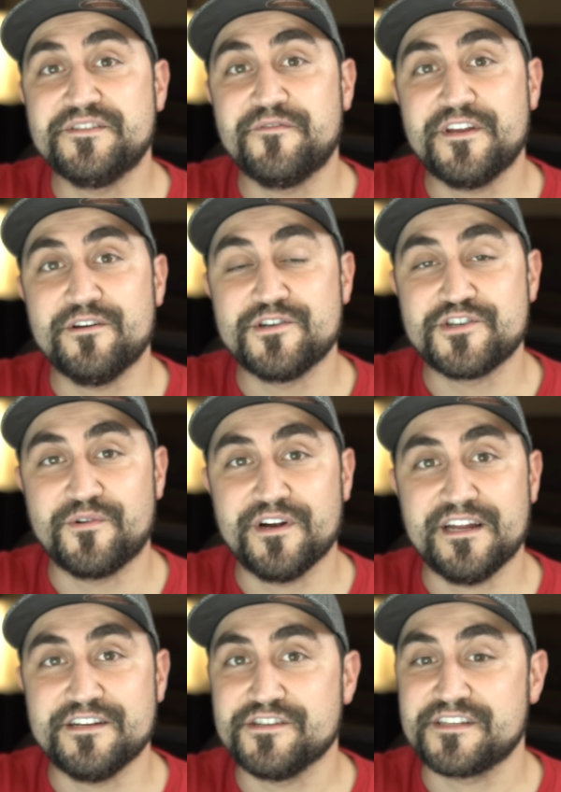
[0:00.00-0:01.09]
this video
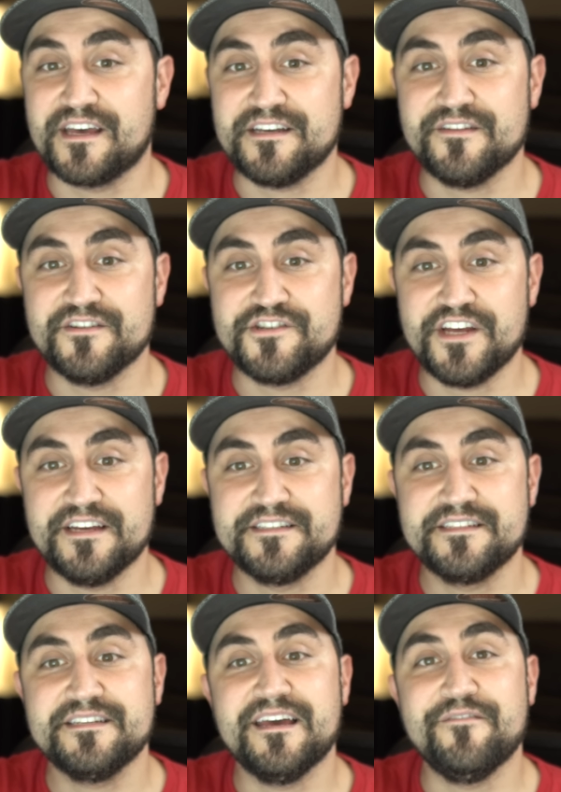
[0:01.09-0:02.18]
short and just cut to the
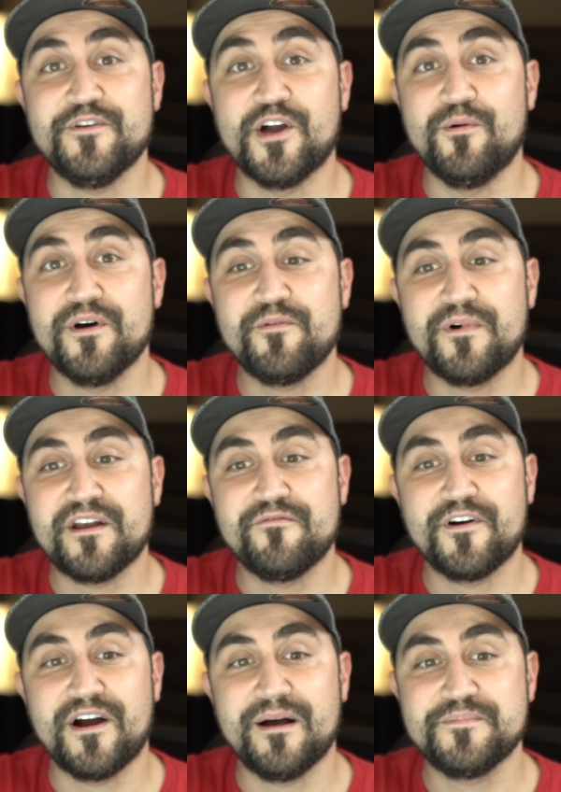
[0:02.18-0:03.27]
chase, if you go with one of
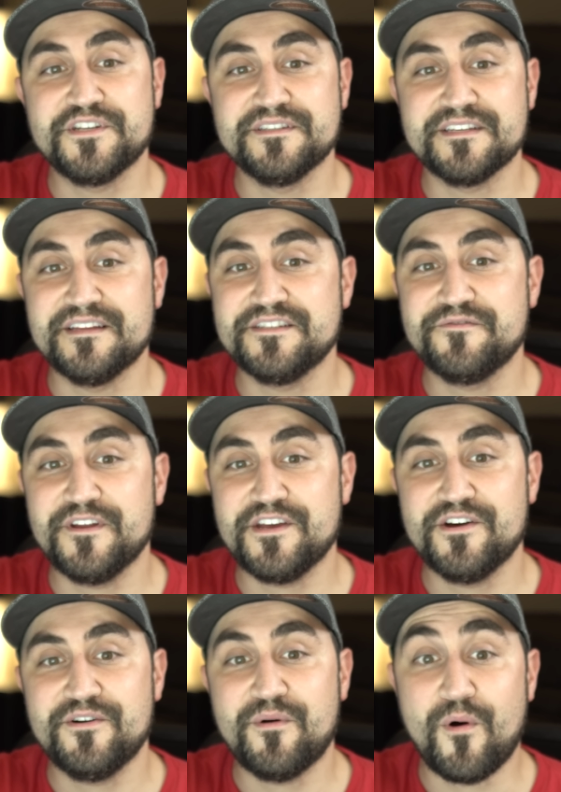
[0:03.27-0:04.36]
our options in this
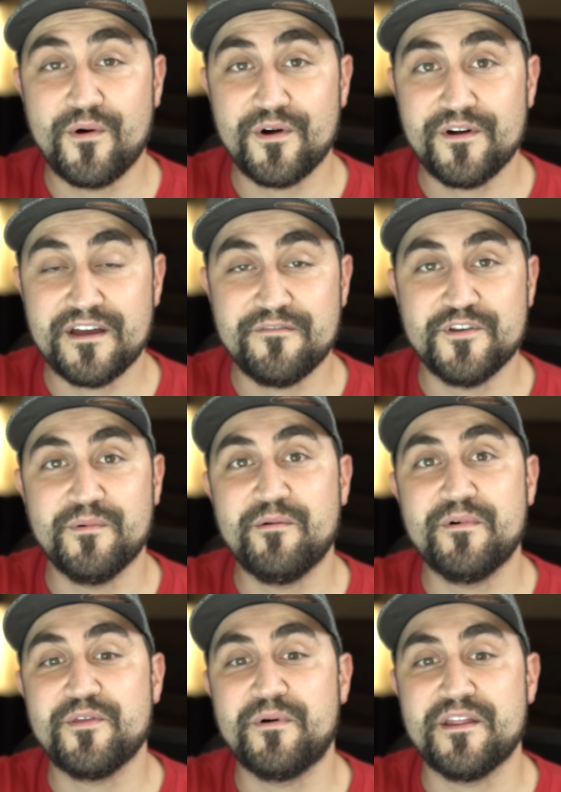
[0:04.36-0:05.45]
video, or if you went
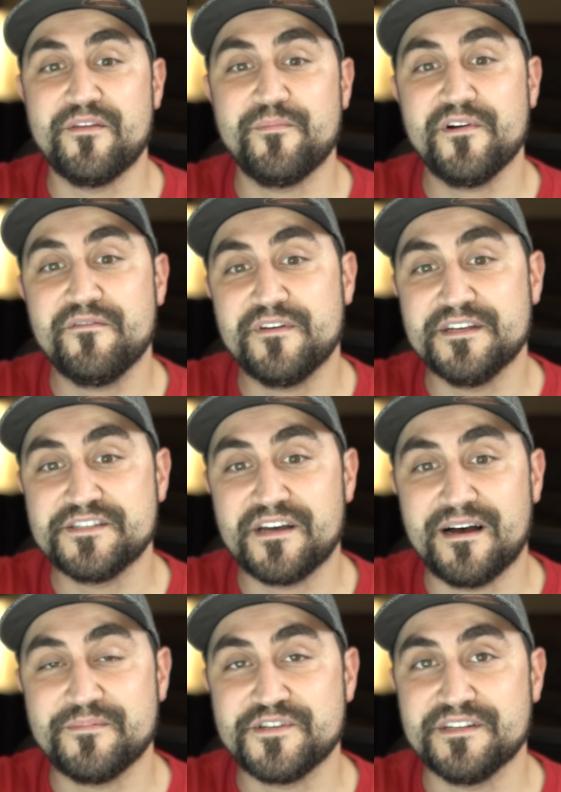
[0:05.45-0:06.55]
with one of the previous
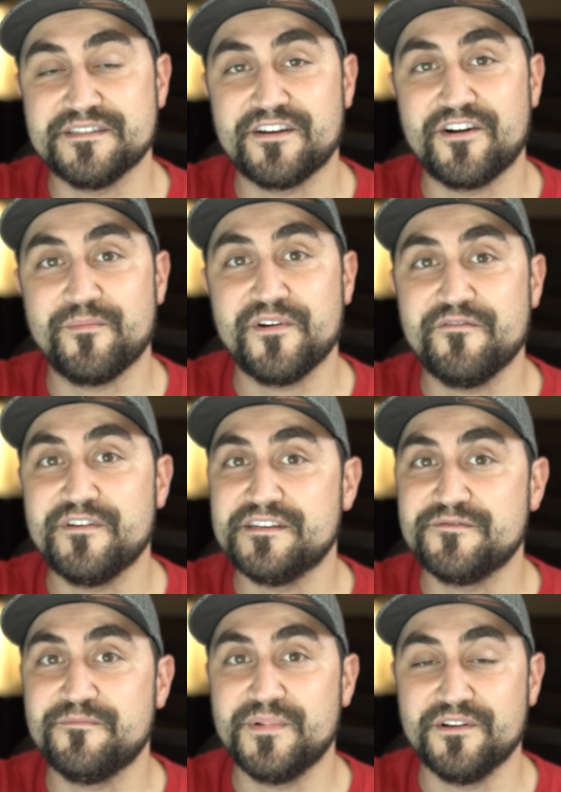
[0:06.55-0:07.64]
options in our
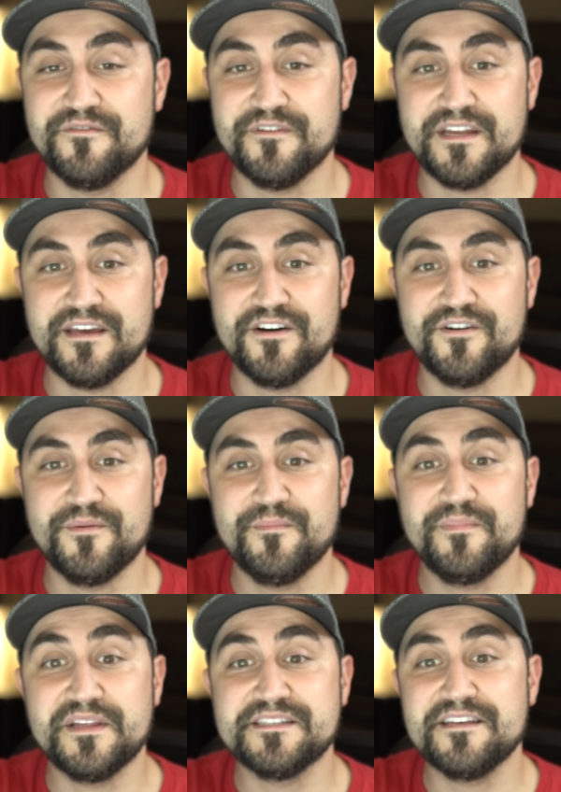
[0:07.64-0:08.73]
previous build video,
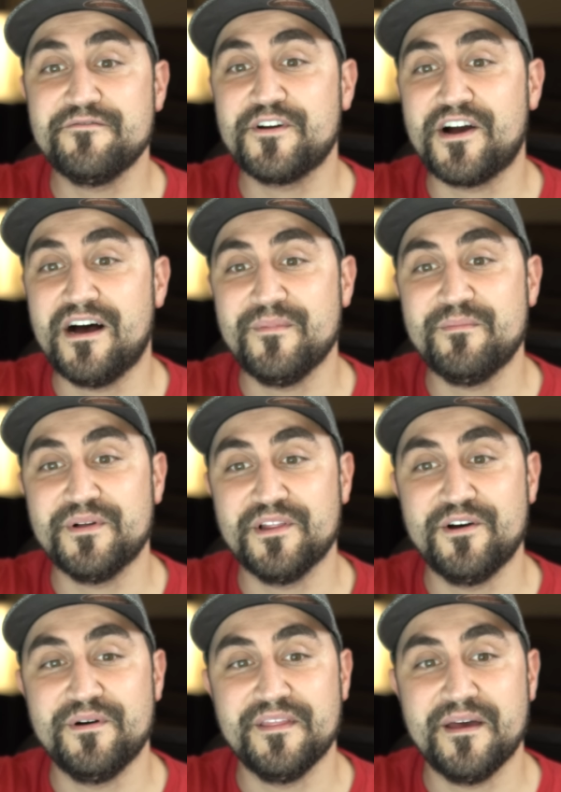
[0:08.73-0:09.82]
please leave a comment
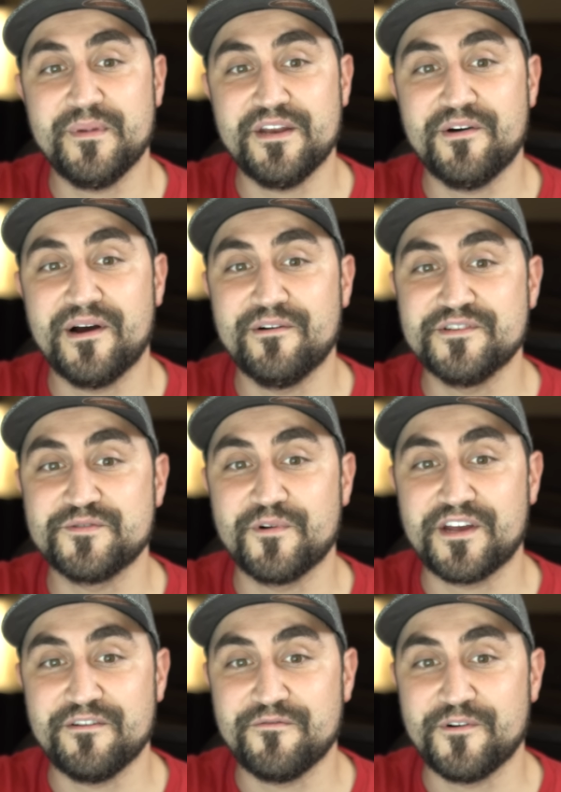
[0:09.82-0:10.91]
below and let me know how it's
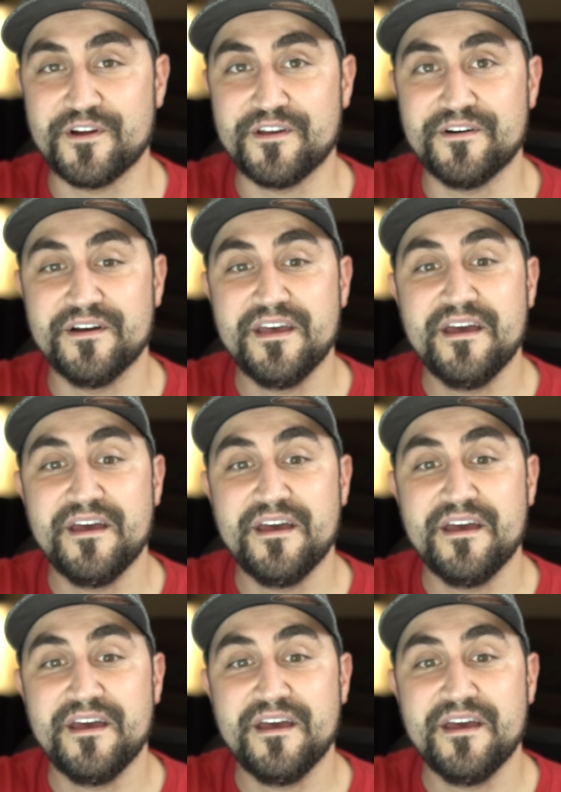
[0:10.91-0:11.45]
working for you.